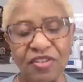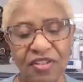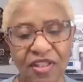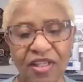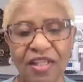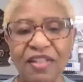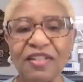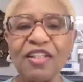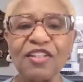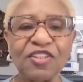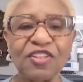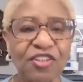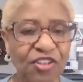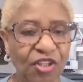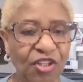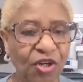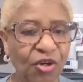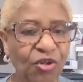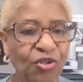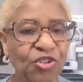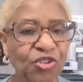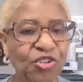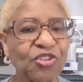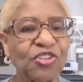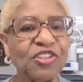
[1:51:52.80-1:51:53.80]
the
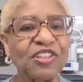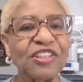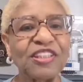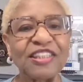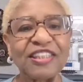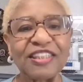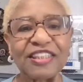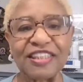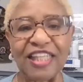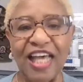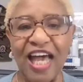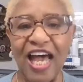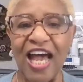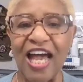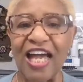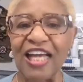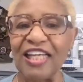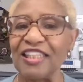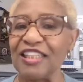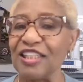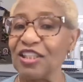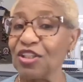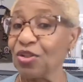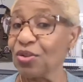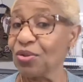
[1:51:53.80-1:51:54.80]
Social
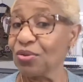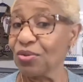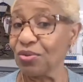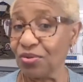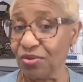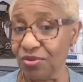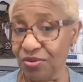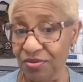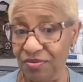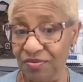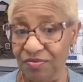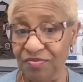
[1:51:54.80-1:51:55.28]
Society Crew.